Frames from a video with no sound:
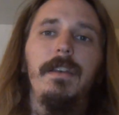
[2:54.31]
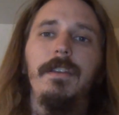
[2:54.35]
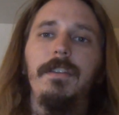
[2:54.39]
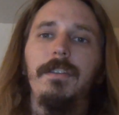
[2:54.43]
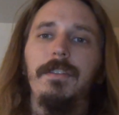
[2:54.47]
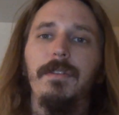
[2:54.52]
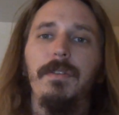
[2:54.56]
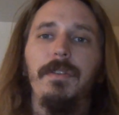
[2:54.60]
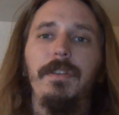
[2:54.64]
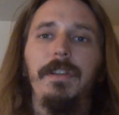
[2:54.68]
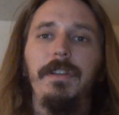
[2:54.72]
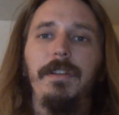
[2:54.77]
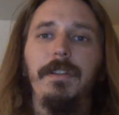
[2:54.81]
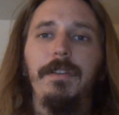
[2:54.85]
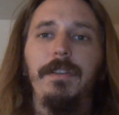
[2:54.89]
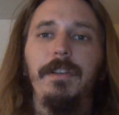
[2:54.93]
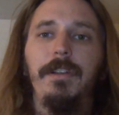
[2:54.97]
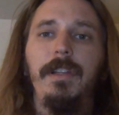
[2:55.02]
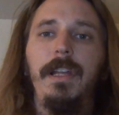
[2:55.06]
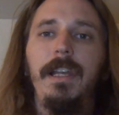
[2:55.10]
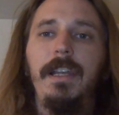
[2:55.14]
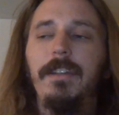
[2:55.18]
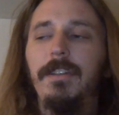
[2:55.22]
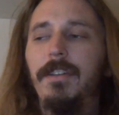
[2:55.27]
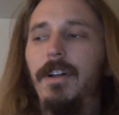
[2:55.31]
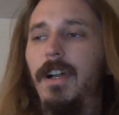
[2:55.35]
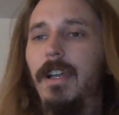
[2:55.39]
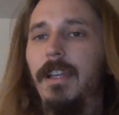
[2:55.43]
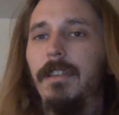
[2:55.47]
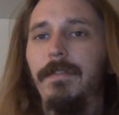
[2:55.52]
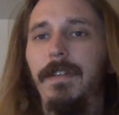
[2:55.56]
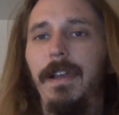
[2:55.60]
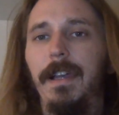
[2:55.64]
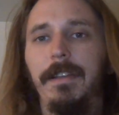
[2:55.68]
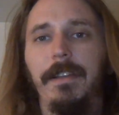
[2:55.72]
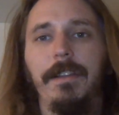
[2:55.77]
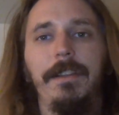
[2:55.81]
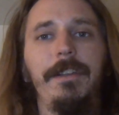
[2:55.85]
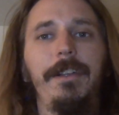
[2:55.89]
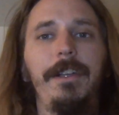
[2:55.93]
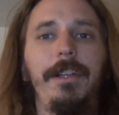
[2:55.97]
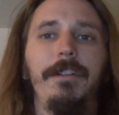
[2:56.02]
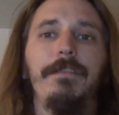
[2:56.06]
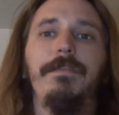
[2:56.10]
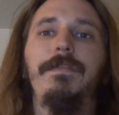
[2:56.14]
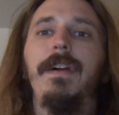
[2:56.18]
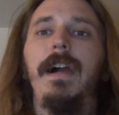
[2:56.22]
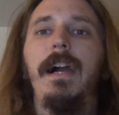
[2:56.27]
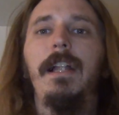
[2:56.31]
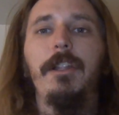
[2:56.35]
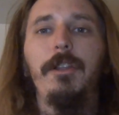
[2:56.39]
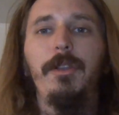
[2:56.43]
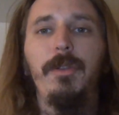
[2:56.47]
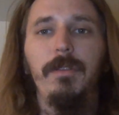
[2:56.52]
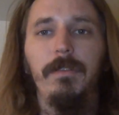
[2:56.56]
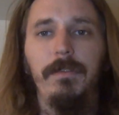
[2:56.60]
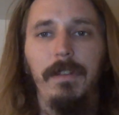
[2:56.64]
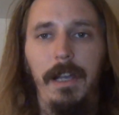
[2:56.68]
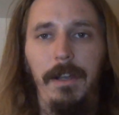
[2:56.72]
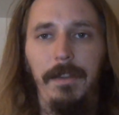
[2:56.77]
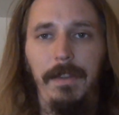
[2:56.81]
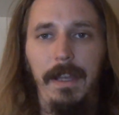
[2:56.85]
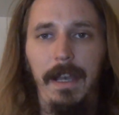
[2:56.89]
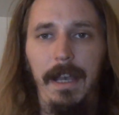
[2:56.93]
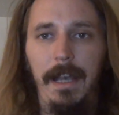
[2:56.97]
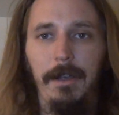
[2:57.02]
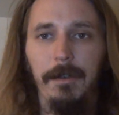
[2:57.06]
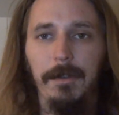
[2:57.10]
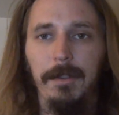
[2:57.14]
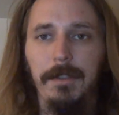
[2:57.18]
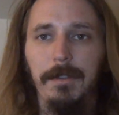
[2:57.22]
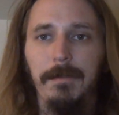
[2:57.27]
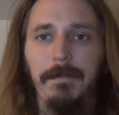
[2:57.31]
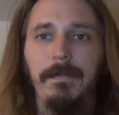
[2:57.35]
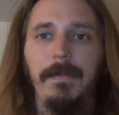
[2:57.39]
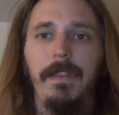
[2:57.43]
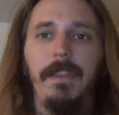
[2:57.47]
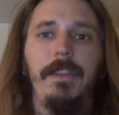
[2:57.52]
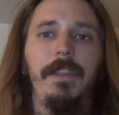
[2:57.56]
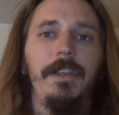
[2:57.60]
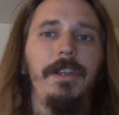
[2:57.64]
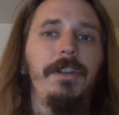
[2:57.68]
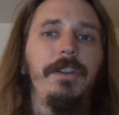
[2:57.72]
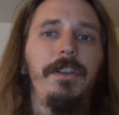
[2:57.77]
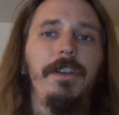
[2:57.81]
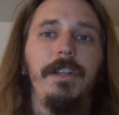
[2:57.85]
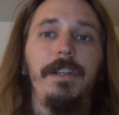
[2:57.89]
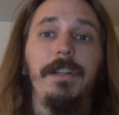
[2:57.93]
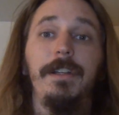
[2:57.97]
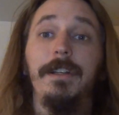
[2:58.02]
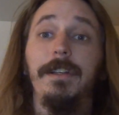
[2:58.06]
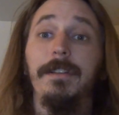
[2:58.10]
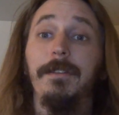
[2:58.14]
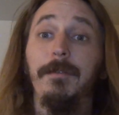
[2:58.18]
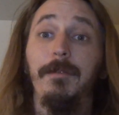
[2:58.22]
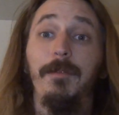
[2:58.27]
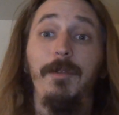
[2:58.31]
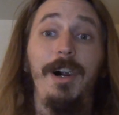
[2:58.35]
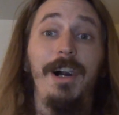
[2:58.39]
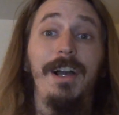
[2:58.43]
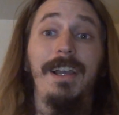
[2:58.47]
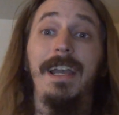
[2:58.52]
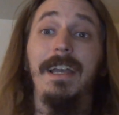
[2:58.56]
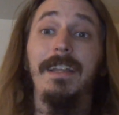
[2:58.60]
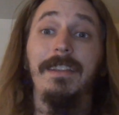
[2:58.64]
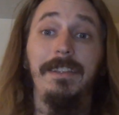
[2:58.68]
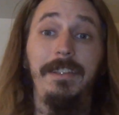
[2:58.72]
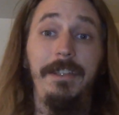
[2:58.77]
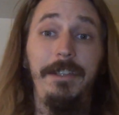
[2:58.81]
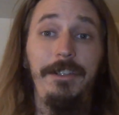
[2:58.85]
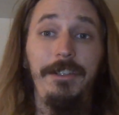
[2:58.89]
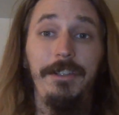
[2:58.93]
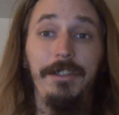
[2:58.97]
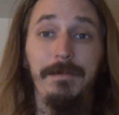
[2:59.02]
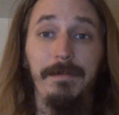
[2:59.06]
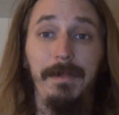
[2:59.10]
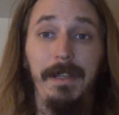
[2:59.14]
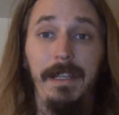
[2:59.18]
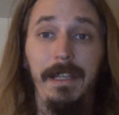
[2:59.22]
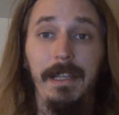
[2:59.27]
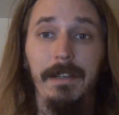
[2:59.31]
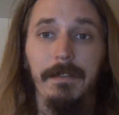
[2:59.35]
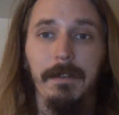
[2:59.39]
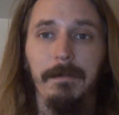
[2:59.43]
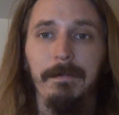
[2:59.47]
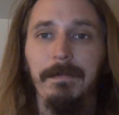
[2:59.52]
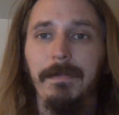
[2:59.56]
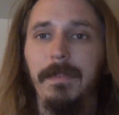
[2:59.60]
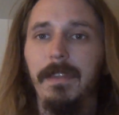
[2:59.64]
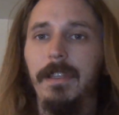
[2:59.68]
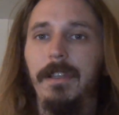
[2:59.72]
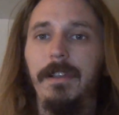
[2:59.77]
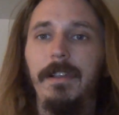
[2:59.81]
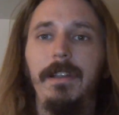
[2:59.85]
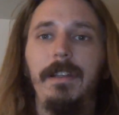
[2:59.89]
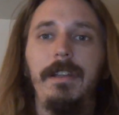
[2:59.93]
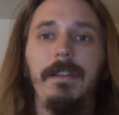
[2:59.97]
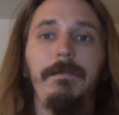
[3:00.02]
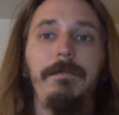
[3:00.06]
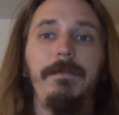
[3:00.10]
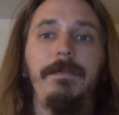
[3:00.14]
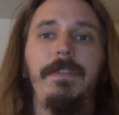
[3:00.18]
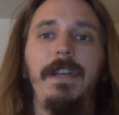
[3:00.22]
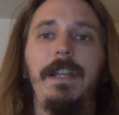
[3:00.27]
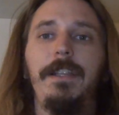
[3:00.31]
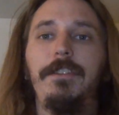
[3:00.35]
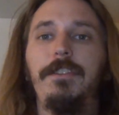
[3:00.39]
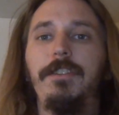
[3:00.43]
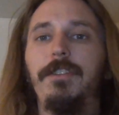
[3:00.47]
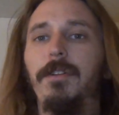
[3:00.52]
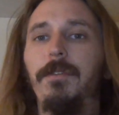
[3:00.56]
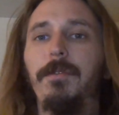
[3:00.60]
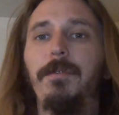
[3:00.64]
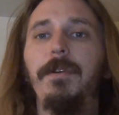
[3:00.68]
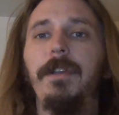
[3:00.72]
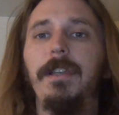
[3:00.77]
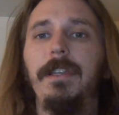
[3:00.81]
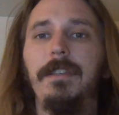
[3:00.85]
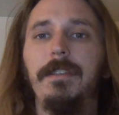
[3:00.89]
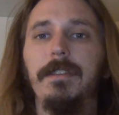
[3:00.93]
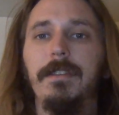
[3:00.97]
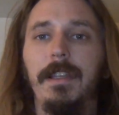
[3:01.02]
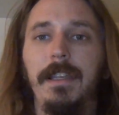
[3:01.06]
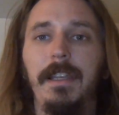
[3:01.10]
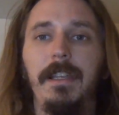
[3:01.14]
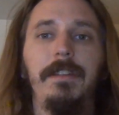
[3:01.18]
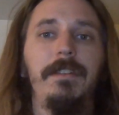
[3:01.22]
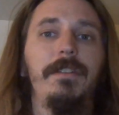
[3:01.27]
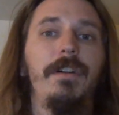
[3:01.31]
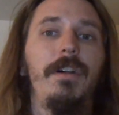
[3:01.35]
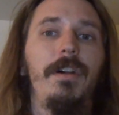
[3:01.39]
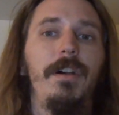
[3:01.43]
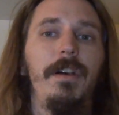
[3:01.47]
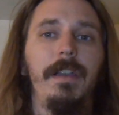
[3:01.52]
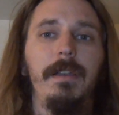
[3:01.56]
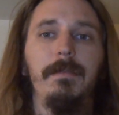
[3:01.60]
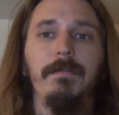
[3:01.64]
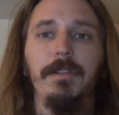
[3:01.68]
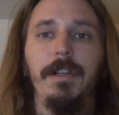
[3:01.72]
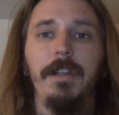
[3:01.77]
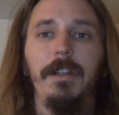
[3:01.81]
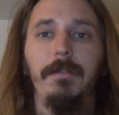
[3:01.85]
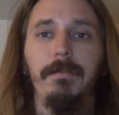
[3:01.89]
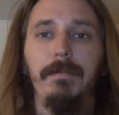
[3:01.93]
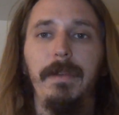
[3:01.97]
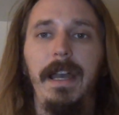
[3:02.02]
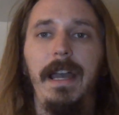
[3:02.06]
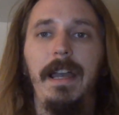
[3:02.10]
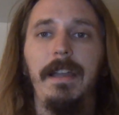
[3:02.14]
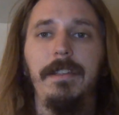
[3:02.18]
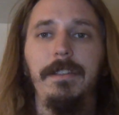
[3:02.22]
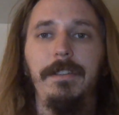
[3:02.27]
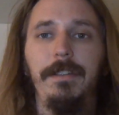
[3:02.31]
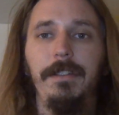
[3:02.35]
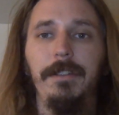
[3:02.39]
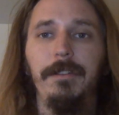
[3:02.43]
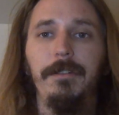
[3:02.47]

So they're like a dog in the fact that they're going to follow you around the house. They're going to walk on leashes, many of them. They're going to fetch toys like a dog and bring them back to